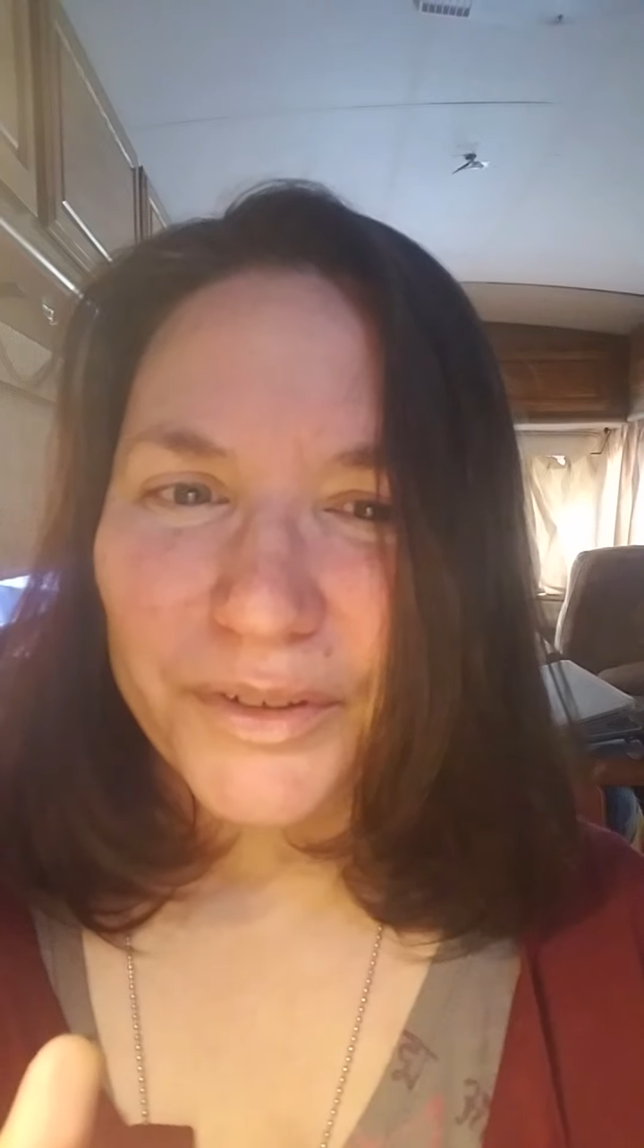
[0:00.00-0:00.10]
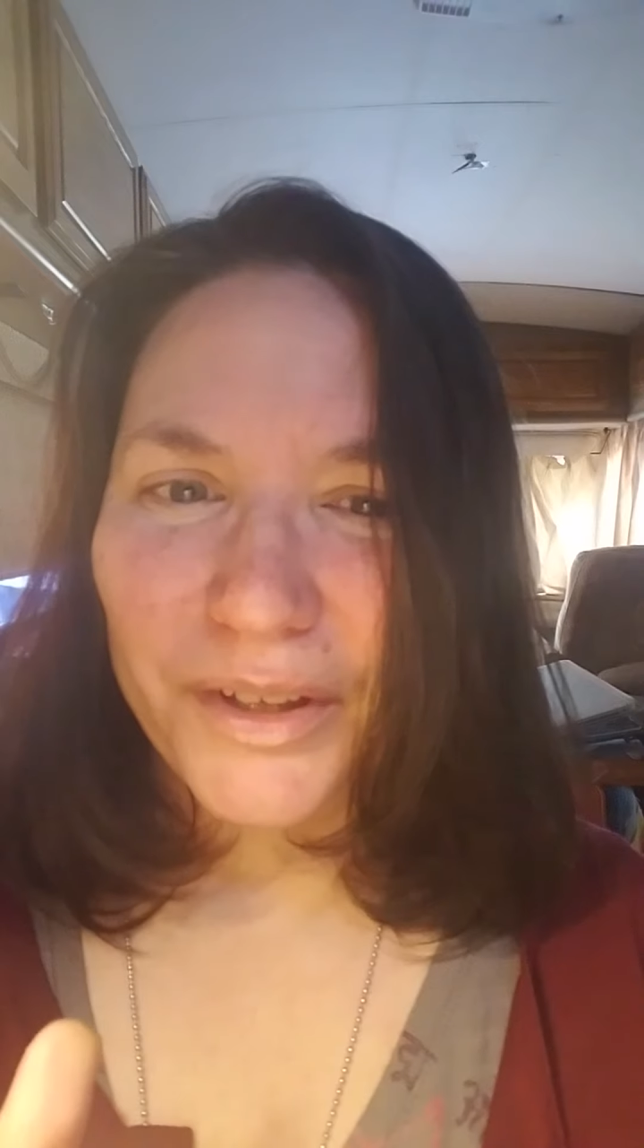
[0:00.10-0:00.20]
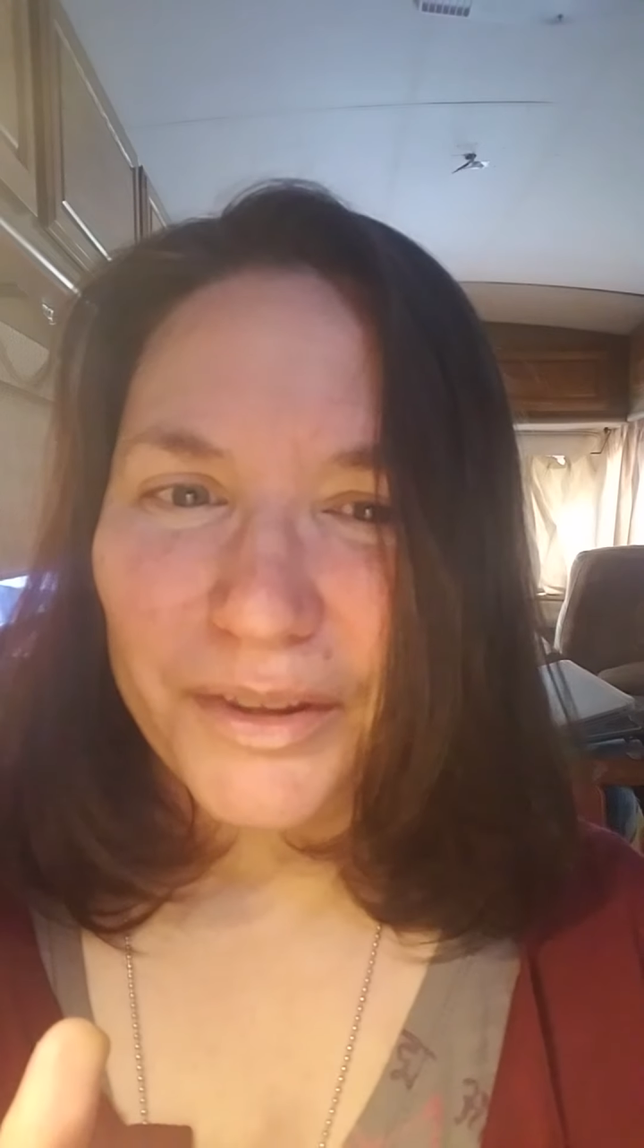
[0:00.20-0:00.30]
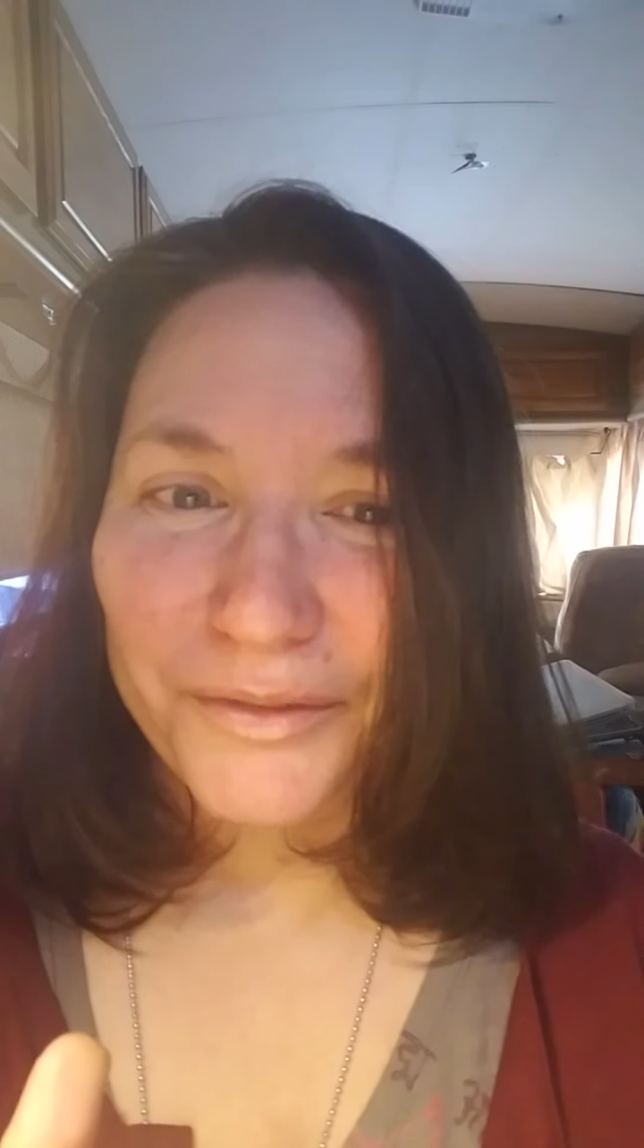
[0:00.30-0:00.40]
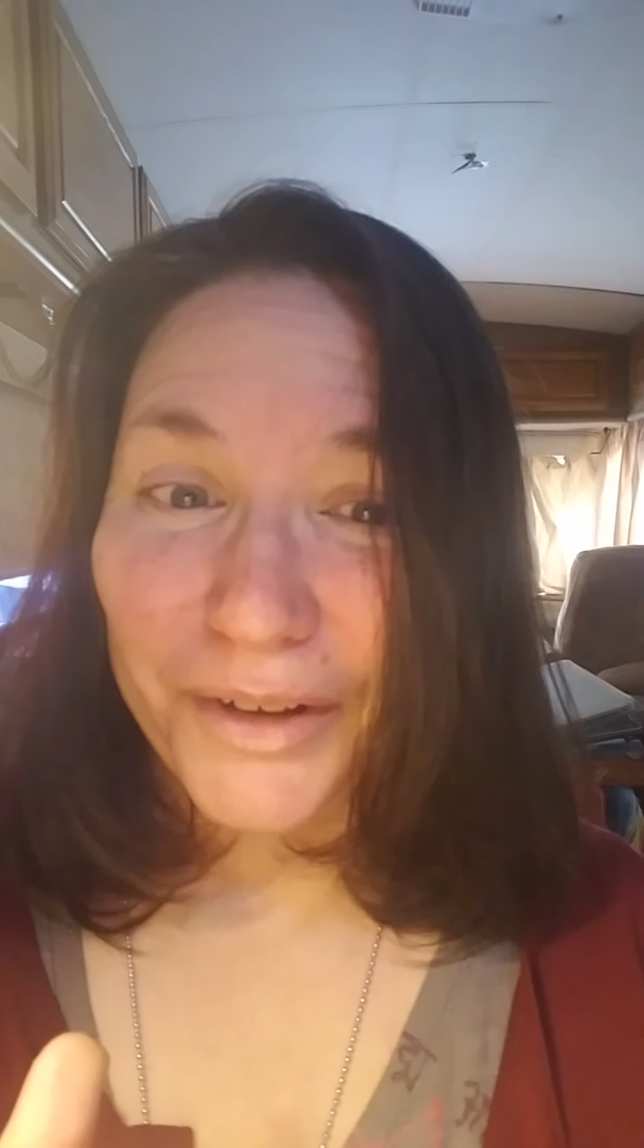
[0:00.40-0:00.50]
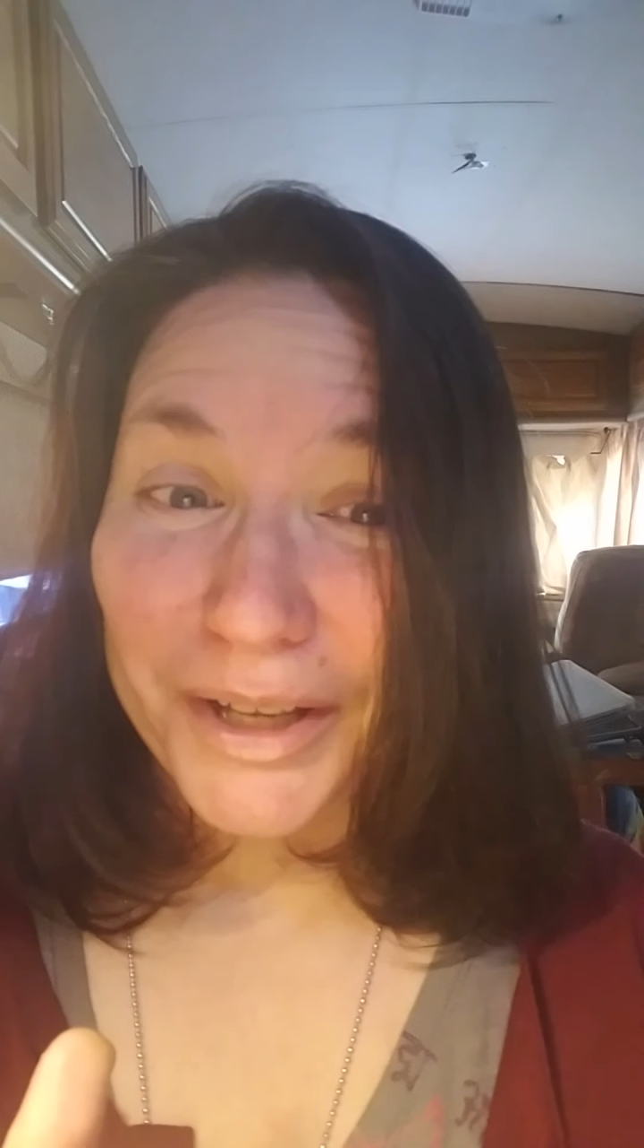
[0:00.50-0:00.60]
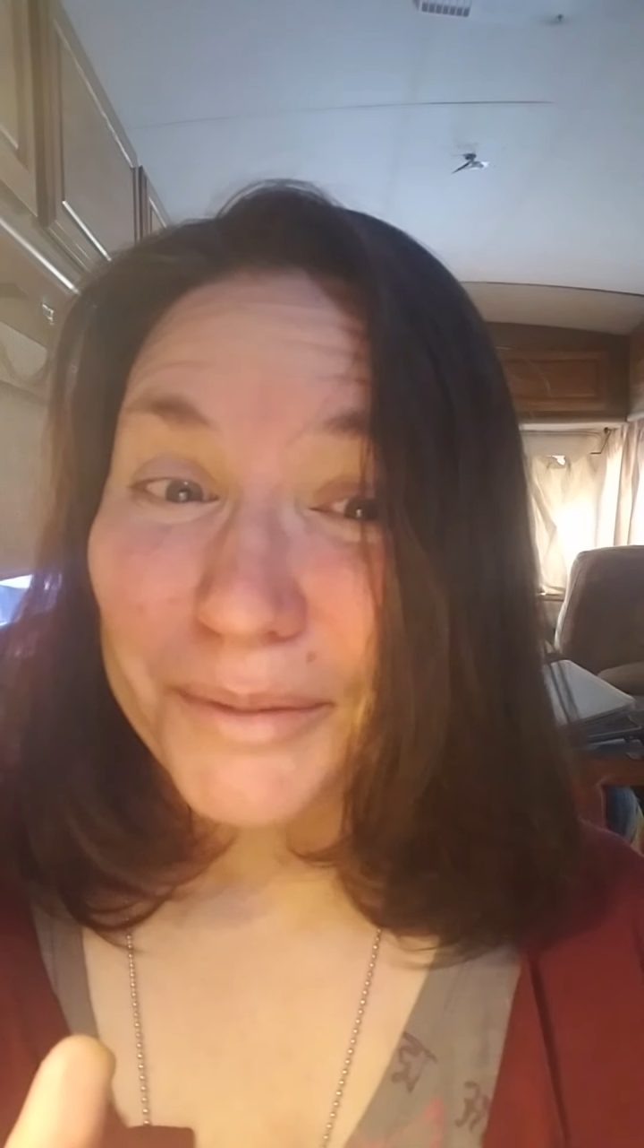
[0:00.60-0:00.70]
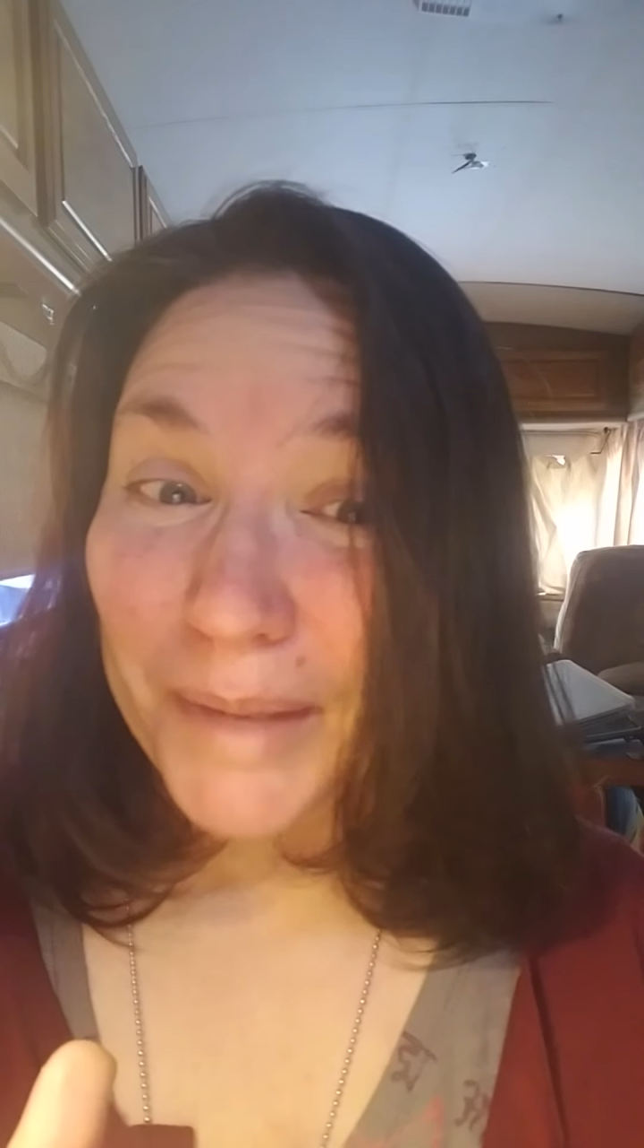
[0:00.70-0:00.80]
see the fucking